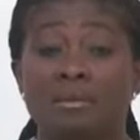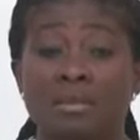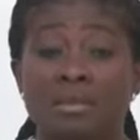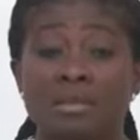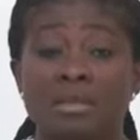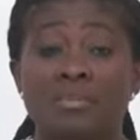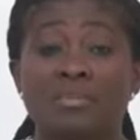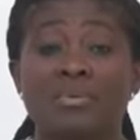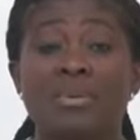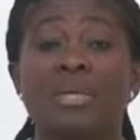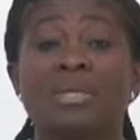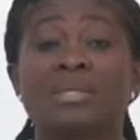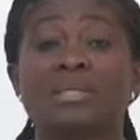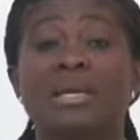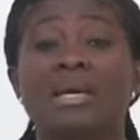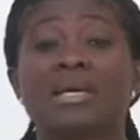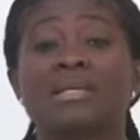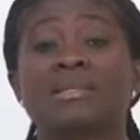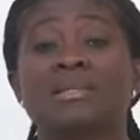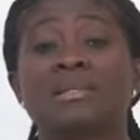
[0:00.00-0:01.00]
there's a
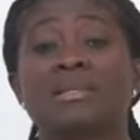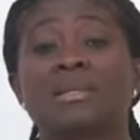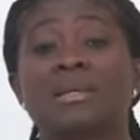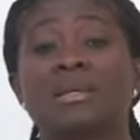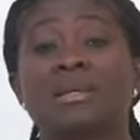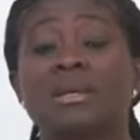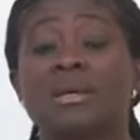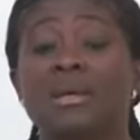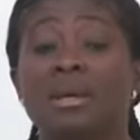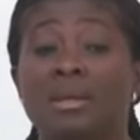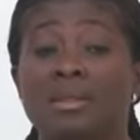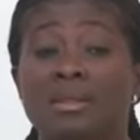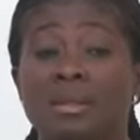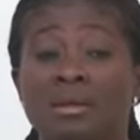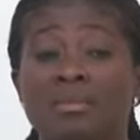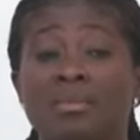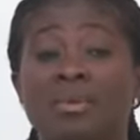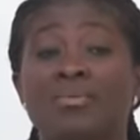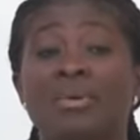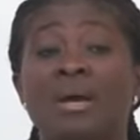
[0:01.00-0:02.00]
pre-test, and
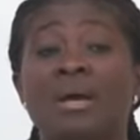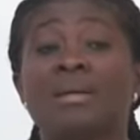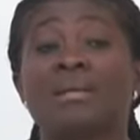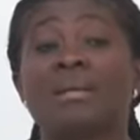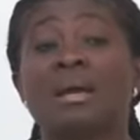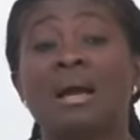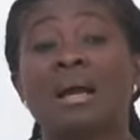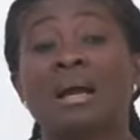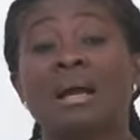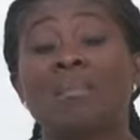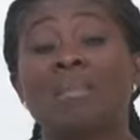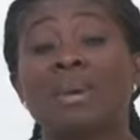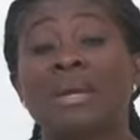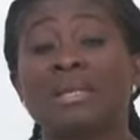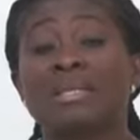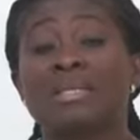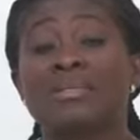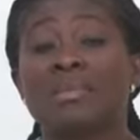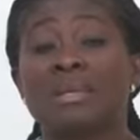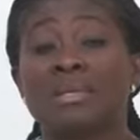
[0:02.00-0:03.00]
then we run anger
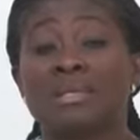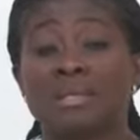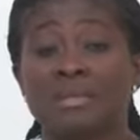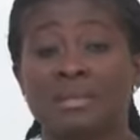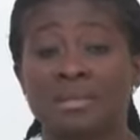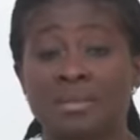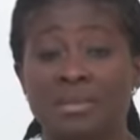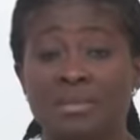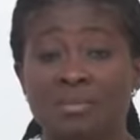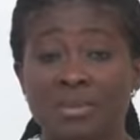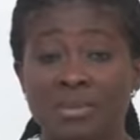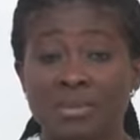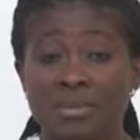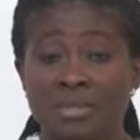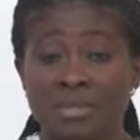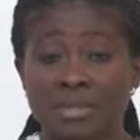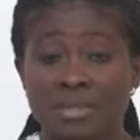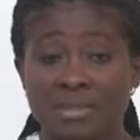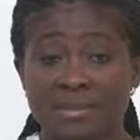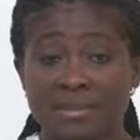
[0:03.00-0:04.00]
management, and there's a
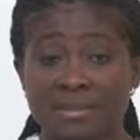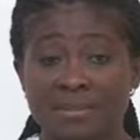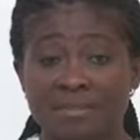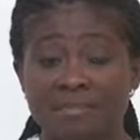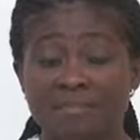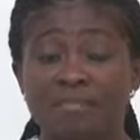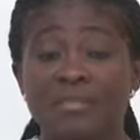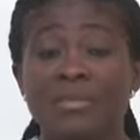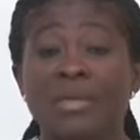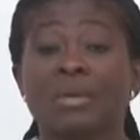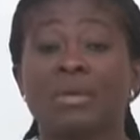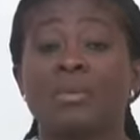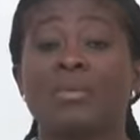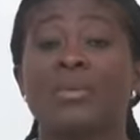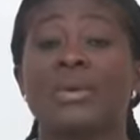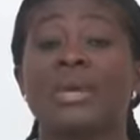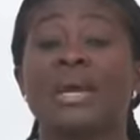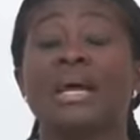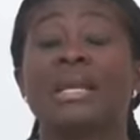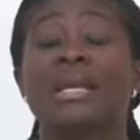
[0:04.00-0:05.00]
post-test.
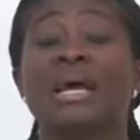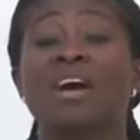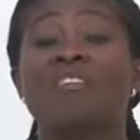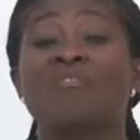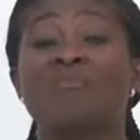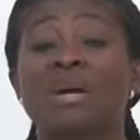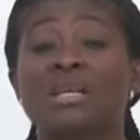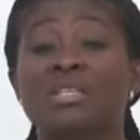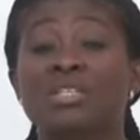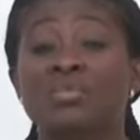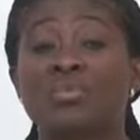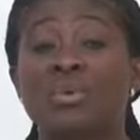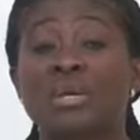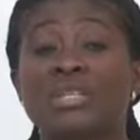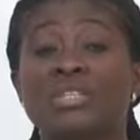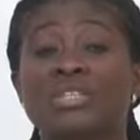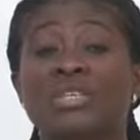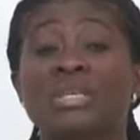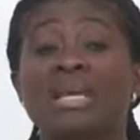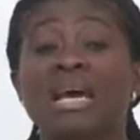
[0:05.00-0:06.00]
We can have
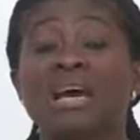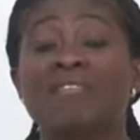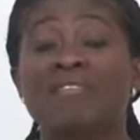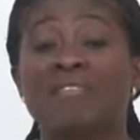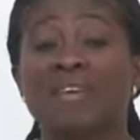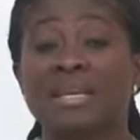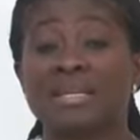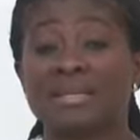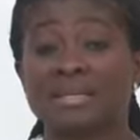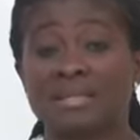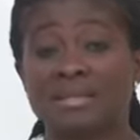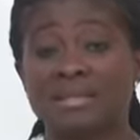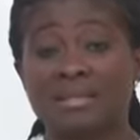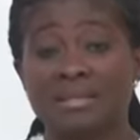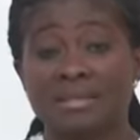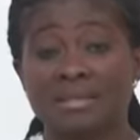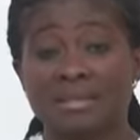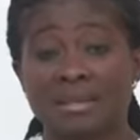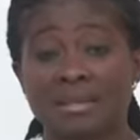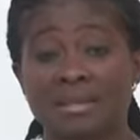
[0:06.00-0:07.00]
maturation affecting
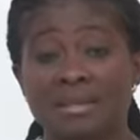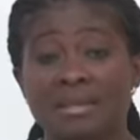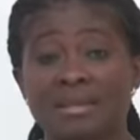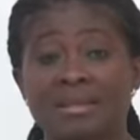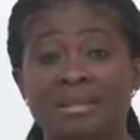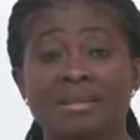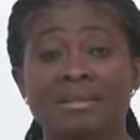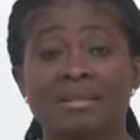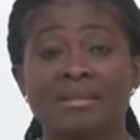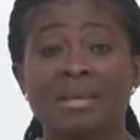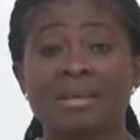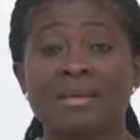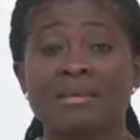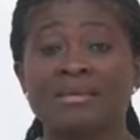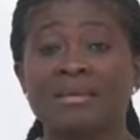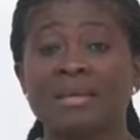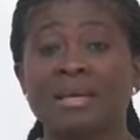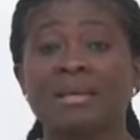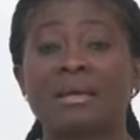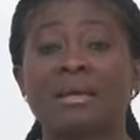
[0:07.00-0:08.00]
the study in the
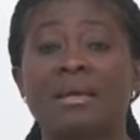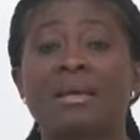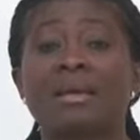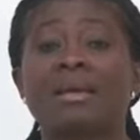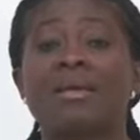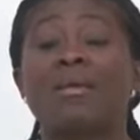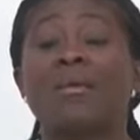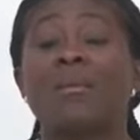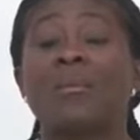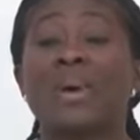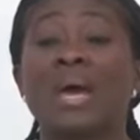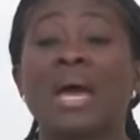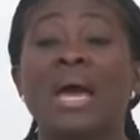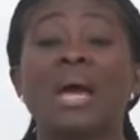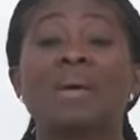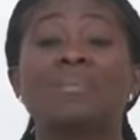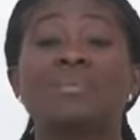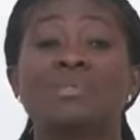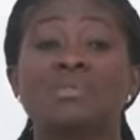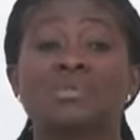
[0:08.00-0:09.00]
sense that
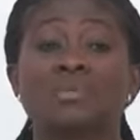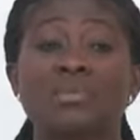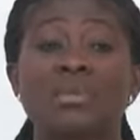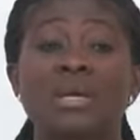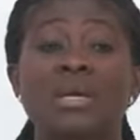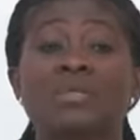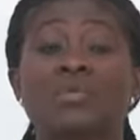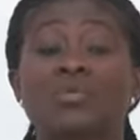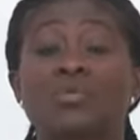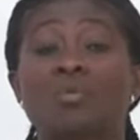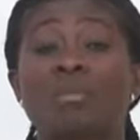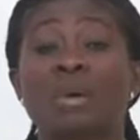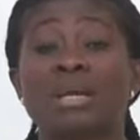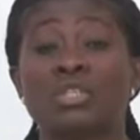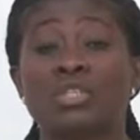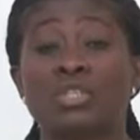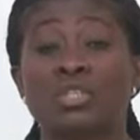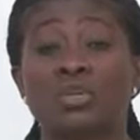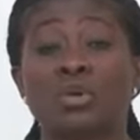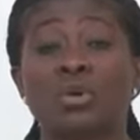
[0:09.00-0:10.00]
perhaps students will
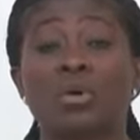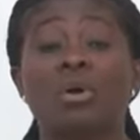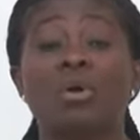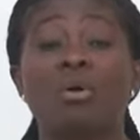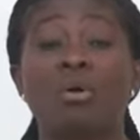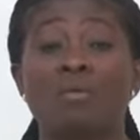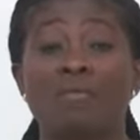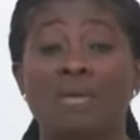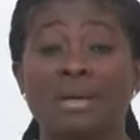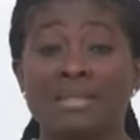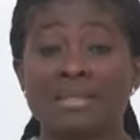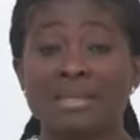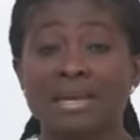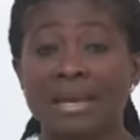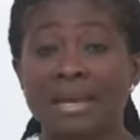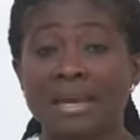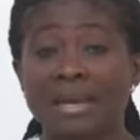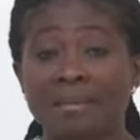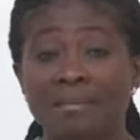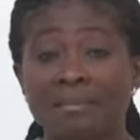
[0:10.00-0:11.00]
mature over
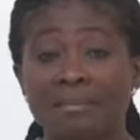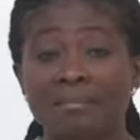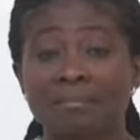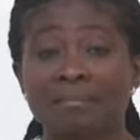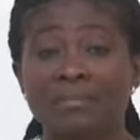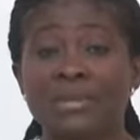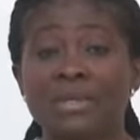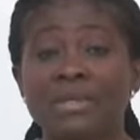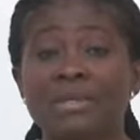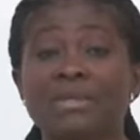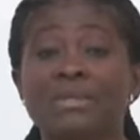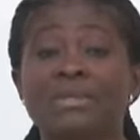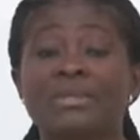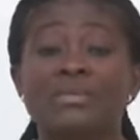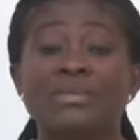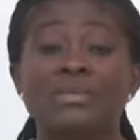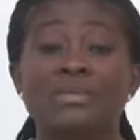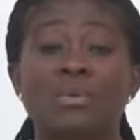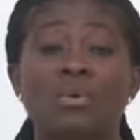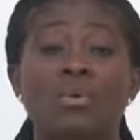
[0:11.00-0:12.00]
time.
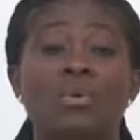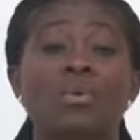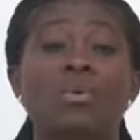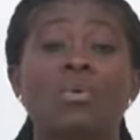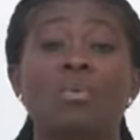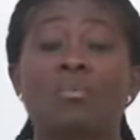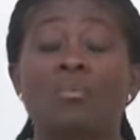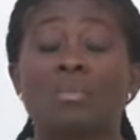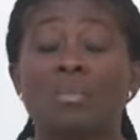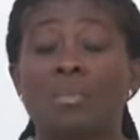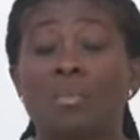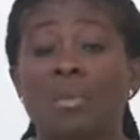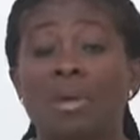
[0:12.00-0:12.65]
So